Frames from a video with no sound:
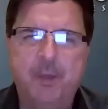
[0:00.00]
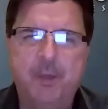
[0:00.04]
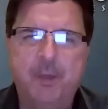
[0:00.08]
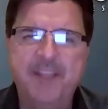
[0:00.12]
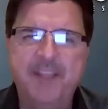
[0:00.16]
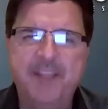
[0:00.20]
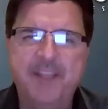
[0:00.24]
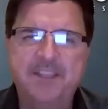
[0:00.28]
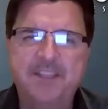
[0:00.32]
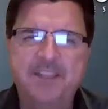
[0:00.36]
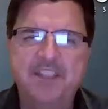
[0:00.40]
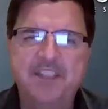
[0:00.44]

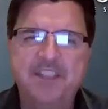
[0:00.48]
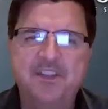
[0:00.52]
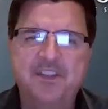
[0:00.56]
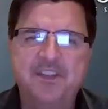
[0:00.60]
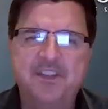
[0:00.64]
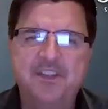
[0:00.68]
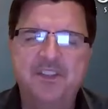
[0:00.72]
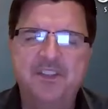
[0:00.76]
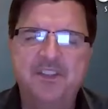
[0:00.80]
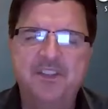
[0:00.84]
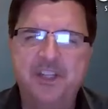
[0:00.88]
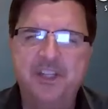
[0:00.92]
Romaninsky
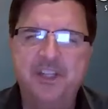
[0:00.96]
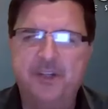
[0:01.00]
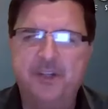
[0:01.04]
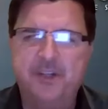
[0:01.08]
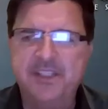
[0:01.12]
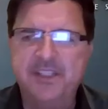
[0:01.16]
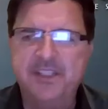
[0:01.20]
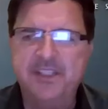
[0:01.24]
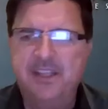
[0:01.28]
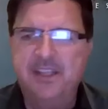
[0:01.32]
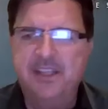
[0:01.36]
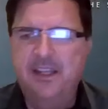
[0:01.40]
to the
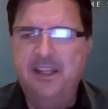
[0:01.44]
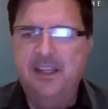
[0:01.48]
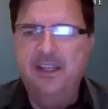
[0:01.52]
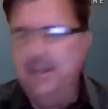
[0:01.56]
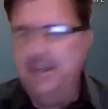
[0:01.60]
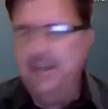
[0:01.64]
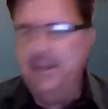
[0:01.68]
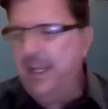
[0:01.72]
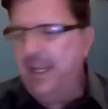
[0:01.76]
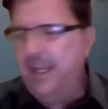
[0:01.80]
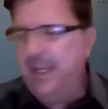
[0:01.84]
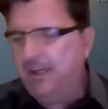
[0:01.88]
series.
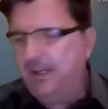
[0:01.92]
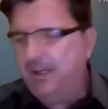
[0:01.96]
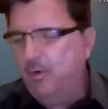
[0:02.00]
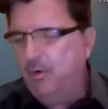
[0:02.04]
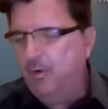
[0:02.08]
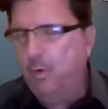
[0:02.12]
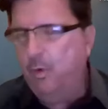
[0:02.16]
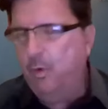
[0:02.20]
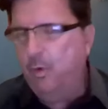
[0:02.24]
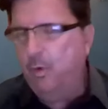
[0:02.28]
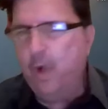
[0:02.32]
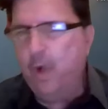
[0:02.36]
Nick,
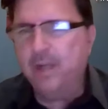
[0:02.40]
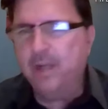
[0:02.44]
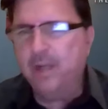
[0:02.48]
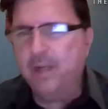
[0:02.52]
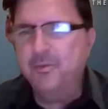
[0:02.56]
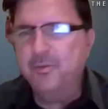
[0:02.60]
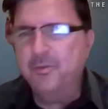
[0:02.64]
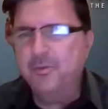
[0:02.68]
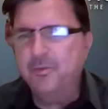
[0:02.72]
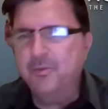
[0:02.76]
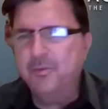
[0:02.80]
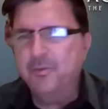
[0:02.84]

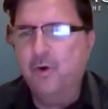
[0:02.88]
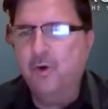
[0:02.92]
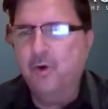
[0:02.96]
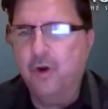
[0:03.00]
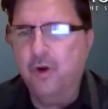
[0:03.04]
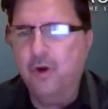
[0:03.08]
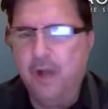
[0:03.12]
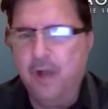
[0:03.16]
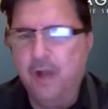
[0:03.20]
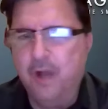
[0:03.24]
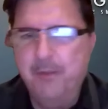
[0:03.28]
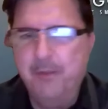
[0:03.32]
welcome to
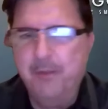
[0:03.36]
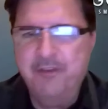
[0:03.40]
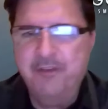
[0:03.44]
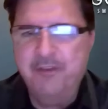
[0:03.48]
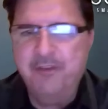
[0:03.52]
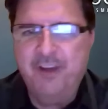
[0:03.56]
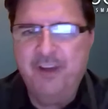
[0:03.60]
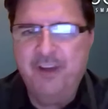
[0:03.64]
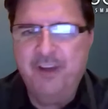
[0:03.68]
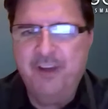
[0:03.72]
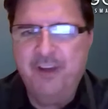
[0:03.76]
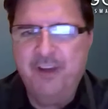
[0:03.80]
AGORACOM, my
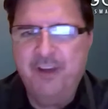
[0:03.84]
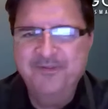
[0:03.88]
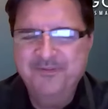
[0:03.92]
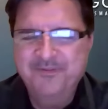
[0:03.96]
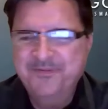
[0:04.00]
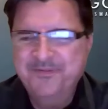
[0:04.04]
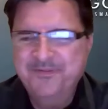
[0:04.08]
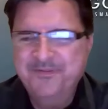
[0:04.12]
friend.